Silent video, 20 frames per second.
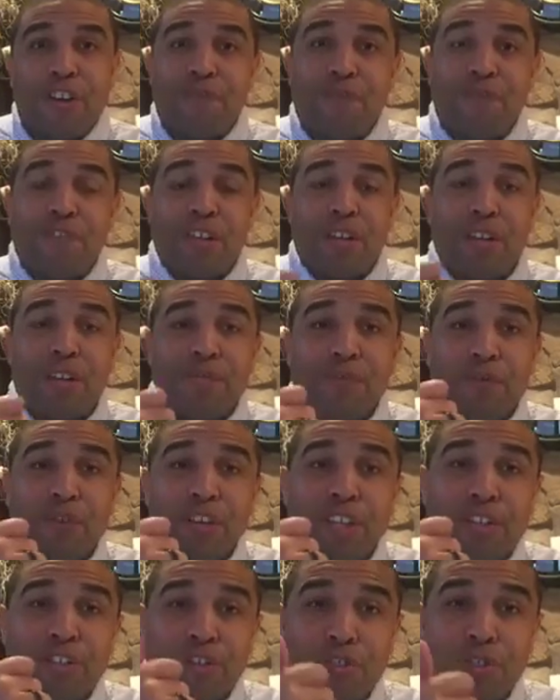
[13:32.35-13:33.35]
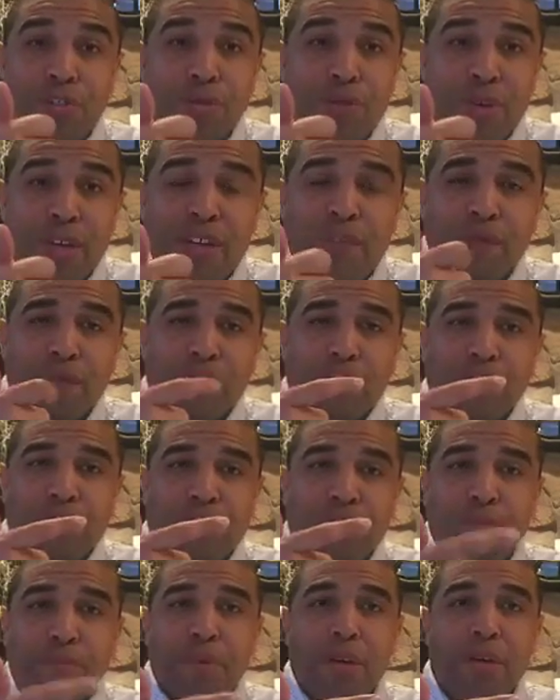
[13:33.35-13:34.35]
It frees you, it frees
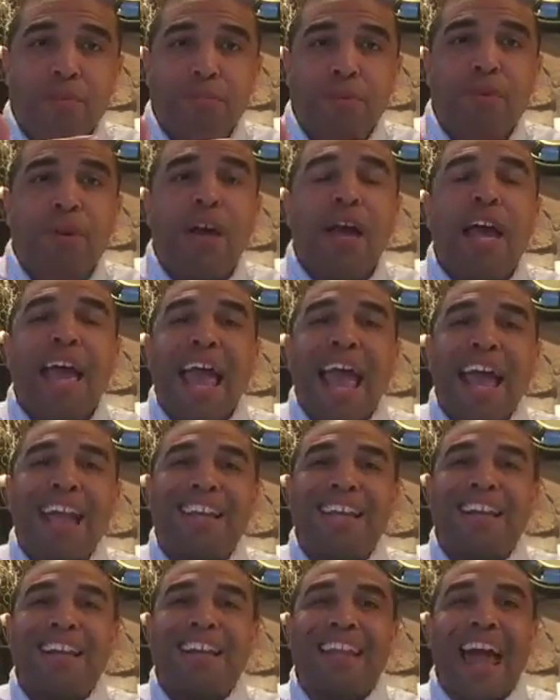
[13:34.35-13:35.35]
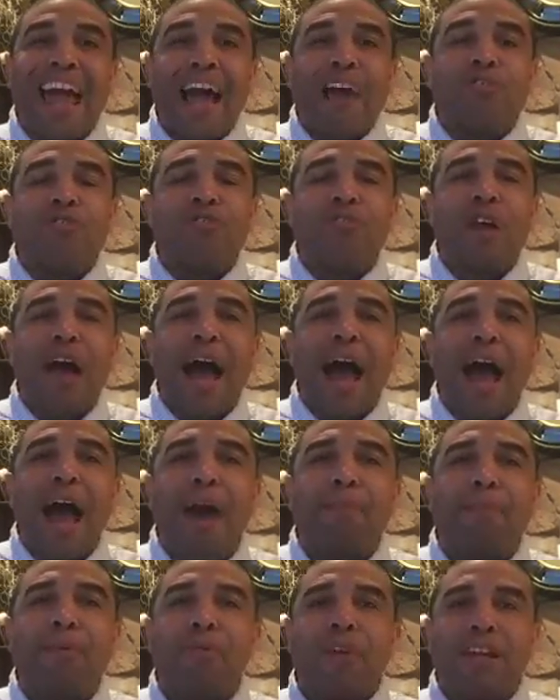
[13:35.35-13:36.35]
your people, and it allows you to
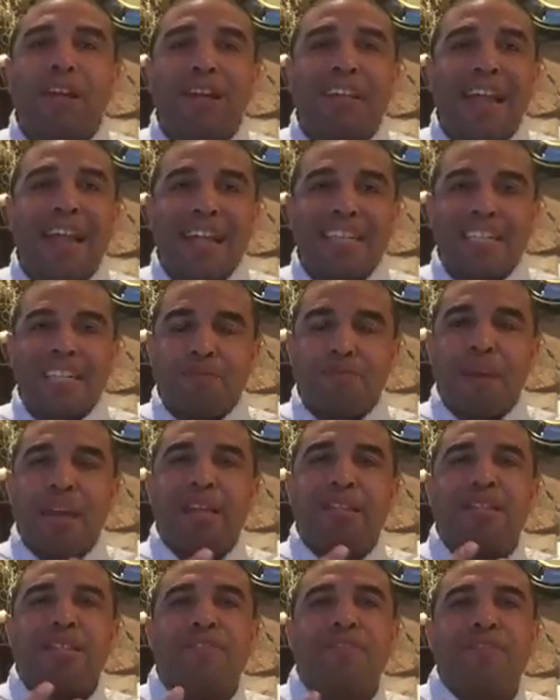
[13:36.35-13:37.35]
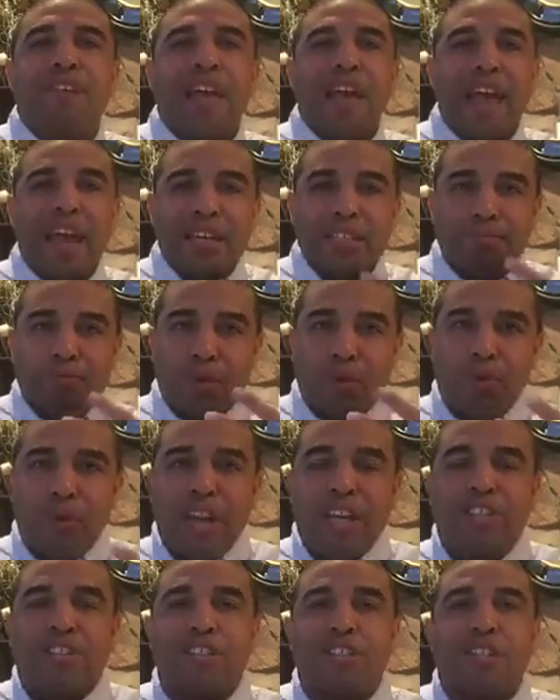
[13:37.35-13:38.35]
operate in that space of
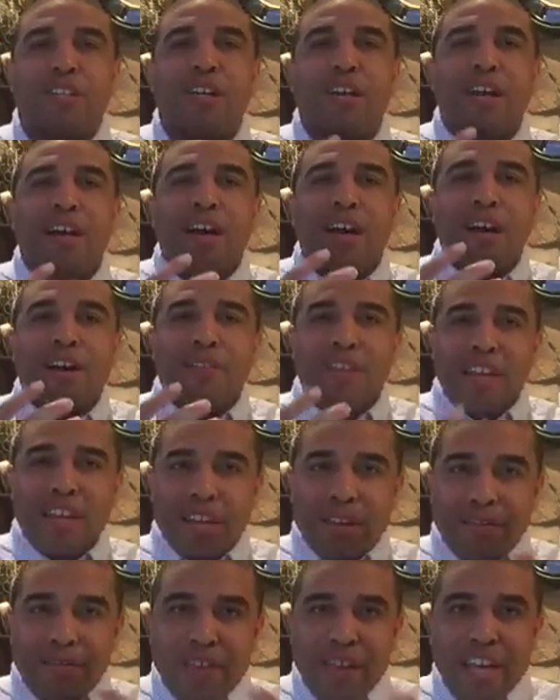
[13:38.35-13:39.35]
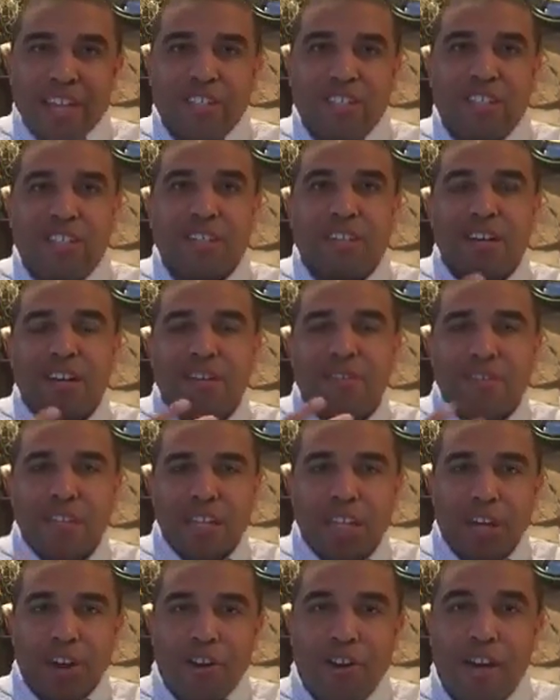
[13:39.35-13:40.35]
exploration, of innovation, of
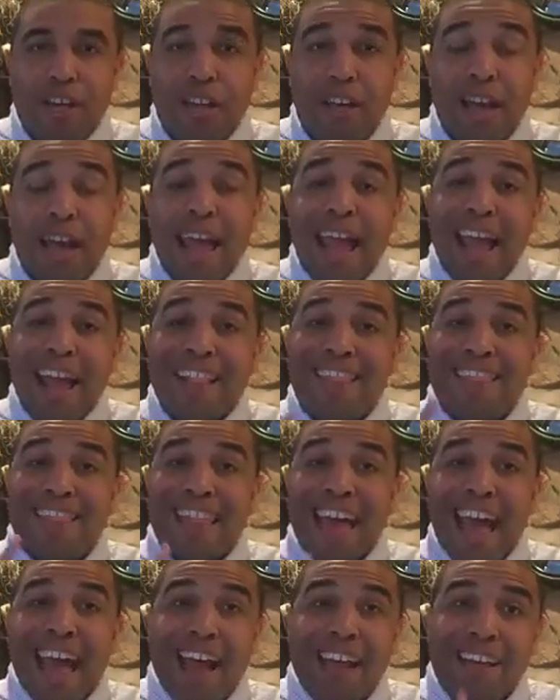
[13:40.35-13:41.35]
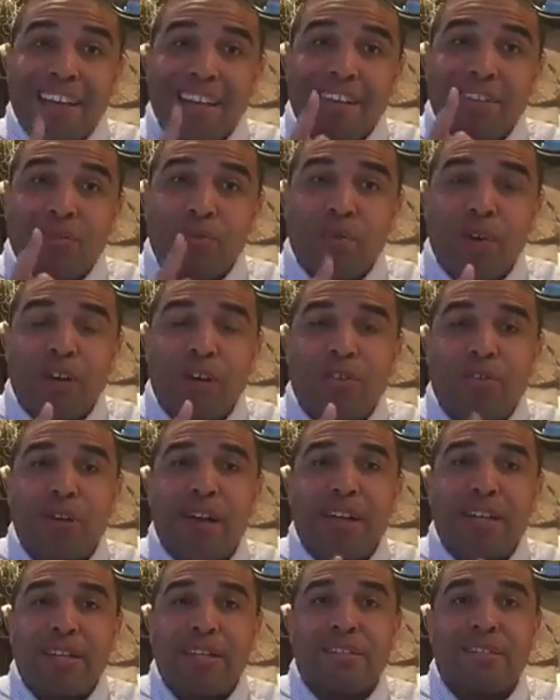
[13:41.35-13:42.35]
learning, and that is where
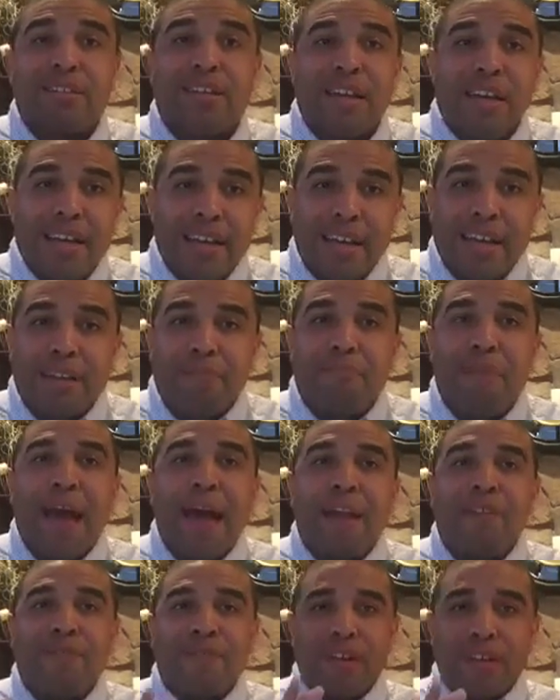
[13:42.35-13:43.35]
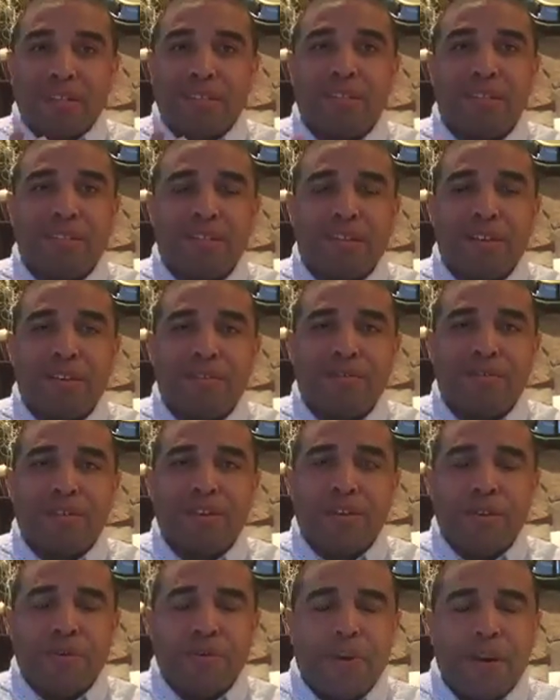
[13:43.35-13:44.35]
greatness can manifest itself,
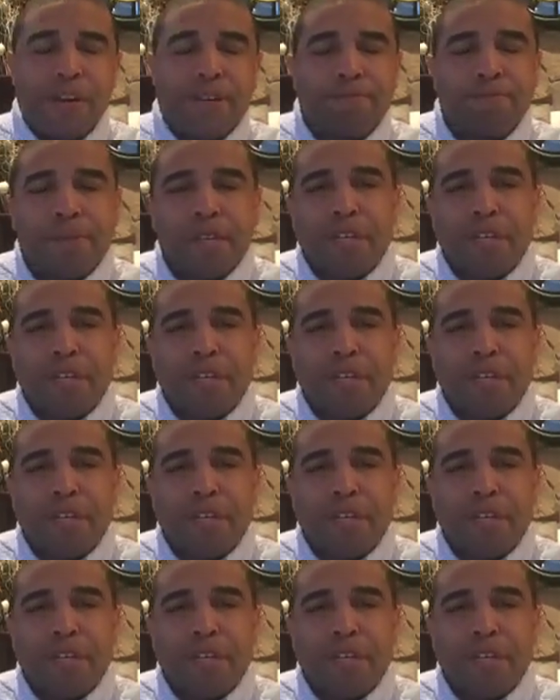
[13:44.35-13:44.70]
right?